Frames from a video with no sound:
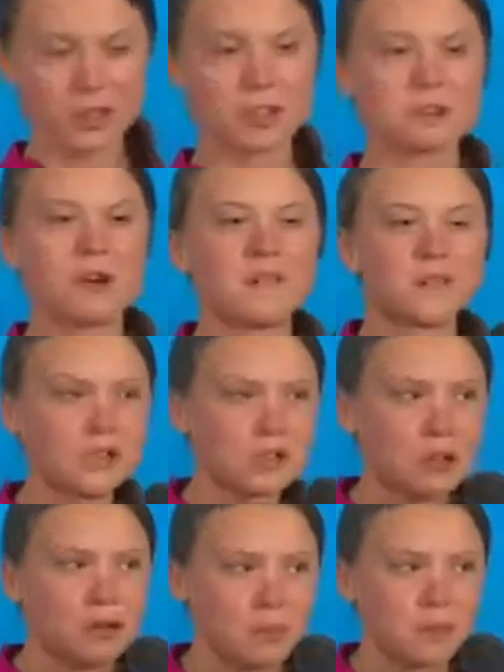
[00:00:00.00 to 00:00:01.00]
You have
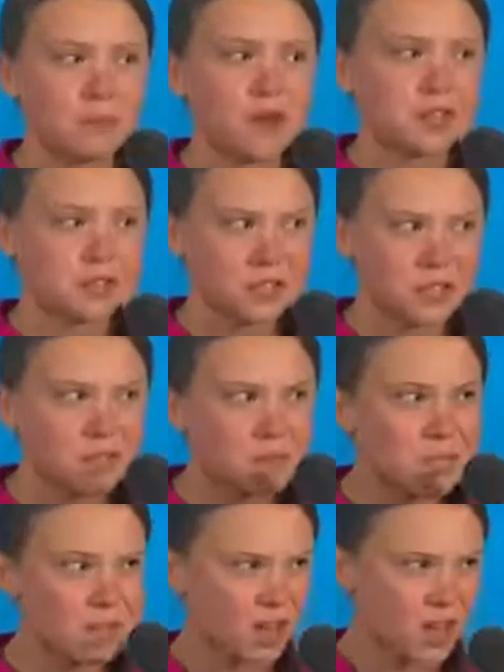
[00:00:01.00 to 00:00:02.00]
stolen my
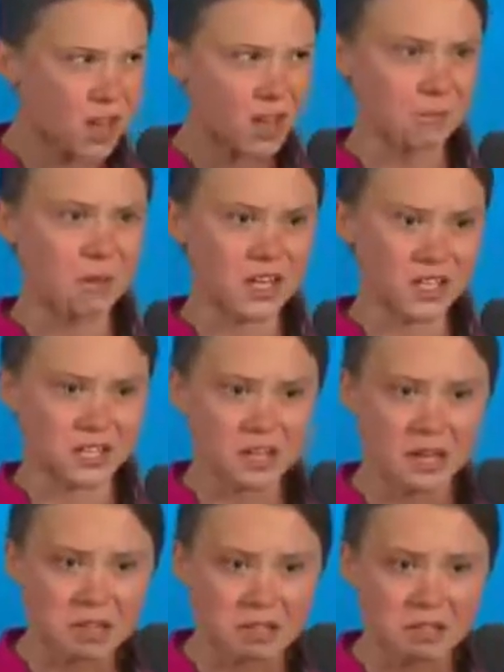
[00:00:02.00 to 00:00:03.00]
dreams and my
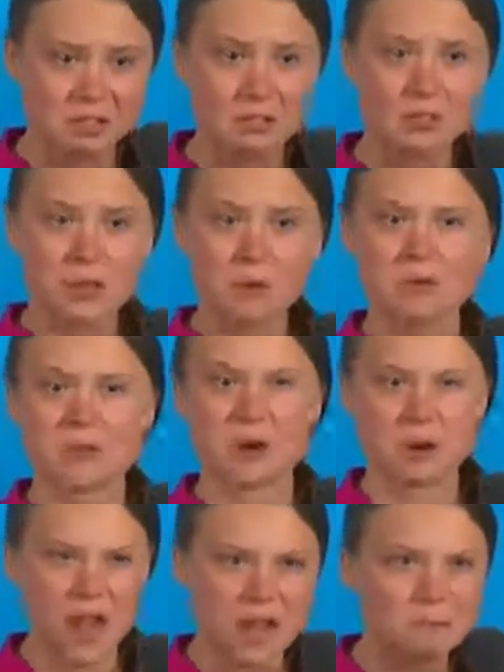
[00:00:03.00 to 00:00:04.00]
childhood with
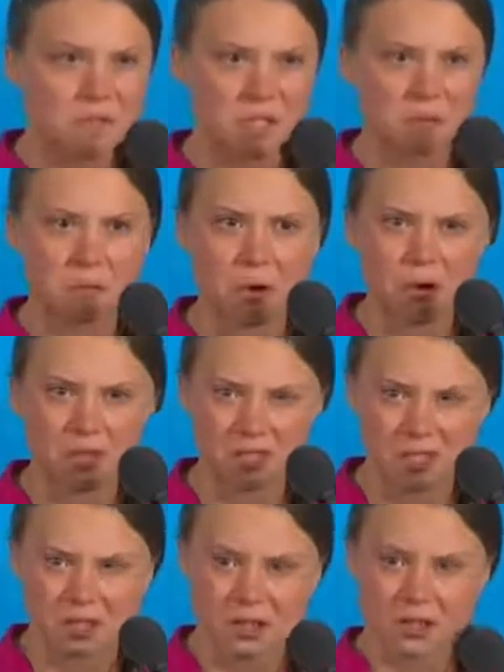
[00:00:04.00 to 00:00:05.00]
your empty
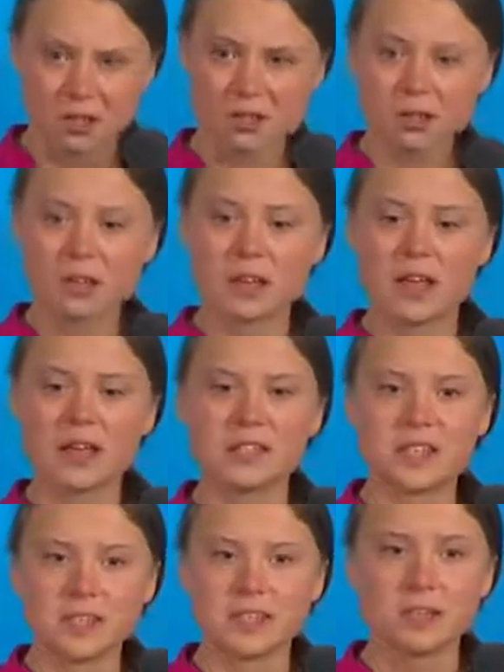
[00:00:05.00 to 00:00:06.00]
words, and
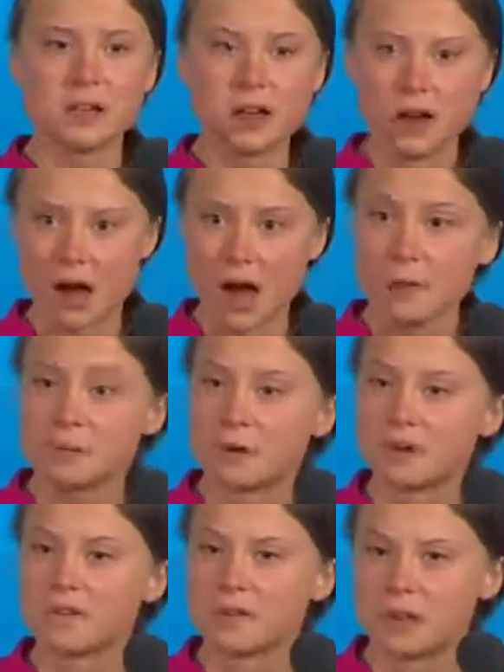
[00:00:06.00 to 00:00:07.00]
yet I'm
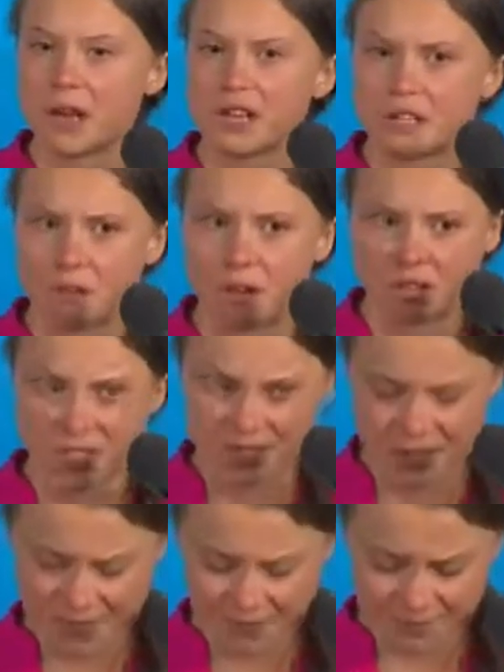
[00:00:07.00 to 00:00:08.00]
one of the lucky
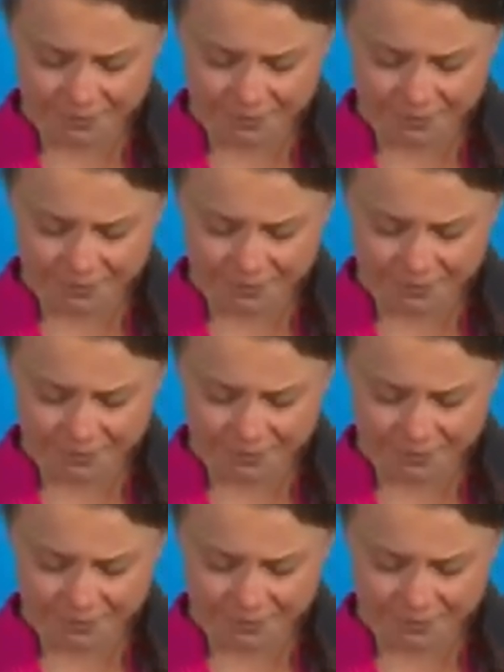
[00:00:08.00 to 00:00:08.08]
ones.